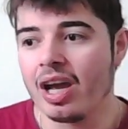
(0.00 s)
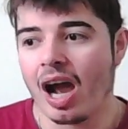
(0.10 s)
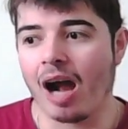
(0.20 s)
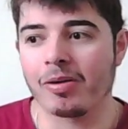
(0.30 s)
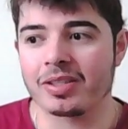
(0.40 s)

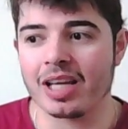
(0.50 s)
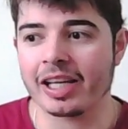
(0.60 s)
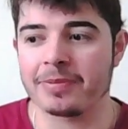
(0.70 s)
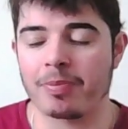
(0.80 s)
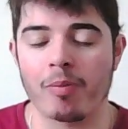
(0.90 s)
our attack
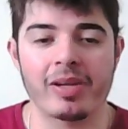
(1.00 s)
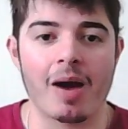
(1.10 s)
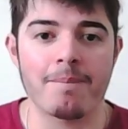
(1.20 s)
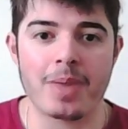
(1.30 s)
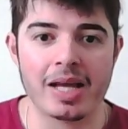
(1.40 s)
is probably our
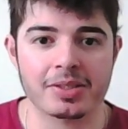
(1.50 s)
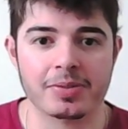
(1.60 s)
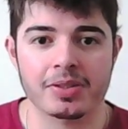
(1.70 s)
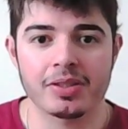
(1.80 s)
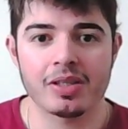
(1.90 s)
best
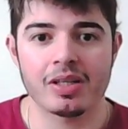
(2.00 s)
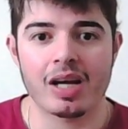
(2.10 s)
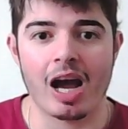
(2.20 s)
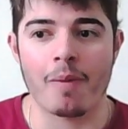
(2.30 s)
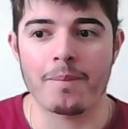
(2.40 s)

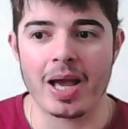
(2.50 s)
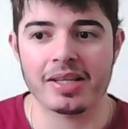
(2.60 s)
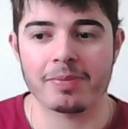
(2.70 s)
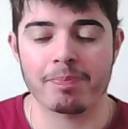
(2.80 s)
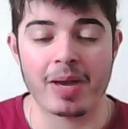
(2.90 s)

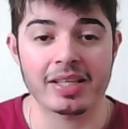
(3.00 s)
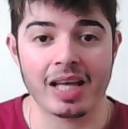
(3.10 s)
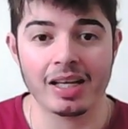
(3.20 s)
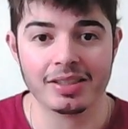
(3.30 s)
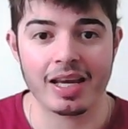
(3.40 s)

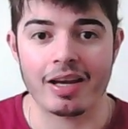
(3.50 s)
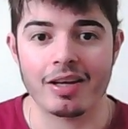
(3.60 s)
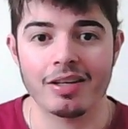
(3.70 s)
asset.